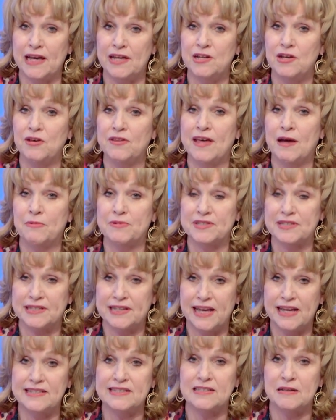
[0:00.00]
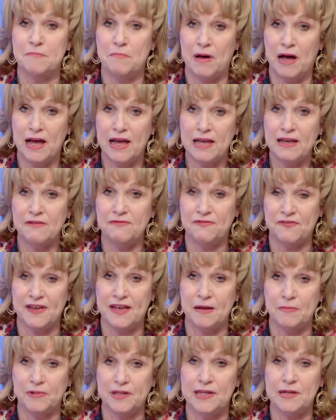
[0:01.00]
I know that was the case in my
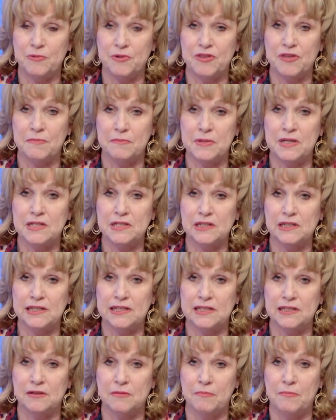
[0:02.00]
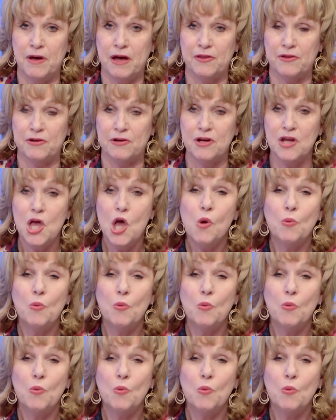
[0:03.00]
family with a mentally ill mother.